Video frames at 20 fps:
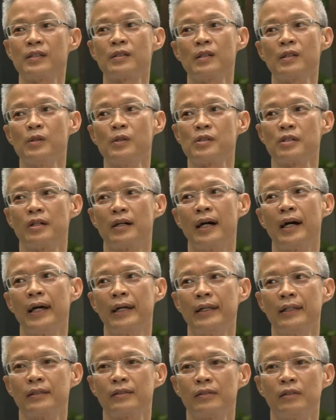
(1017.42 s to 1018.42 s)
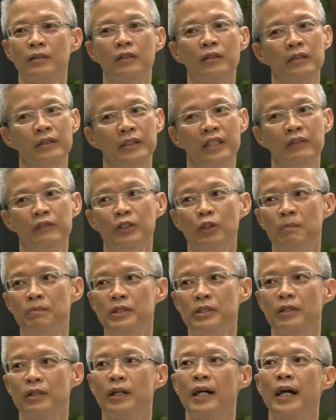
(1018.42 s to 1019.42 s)
just close your eyes, or even
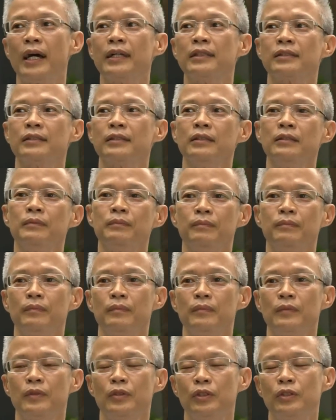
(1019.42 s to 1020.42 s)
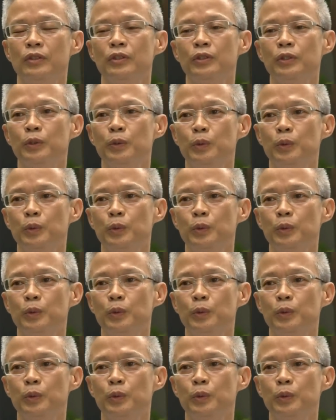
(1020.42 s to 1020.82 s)
open your eyes, you know, you